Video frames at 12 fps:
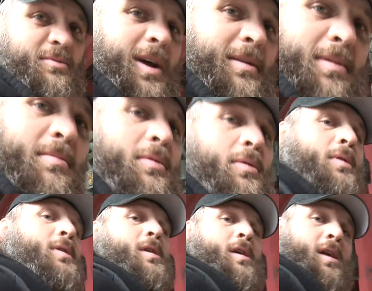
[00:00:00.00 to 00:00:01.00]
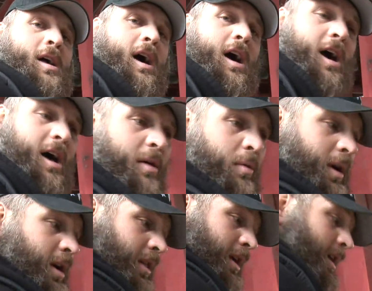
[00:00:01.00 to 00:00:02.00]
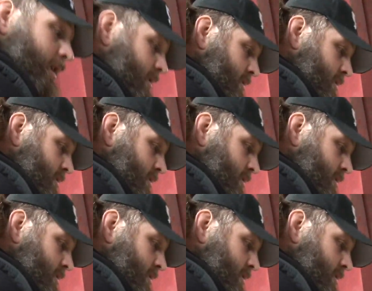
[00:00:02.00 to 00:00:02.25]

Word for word: why people uh, wear the,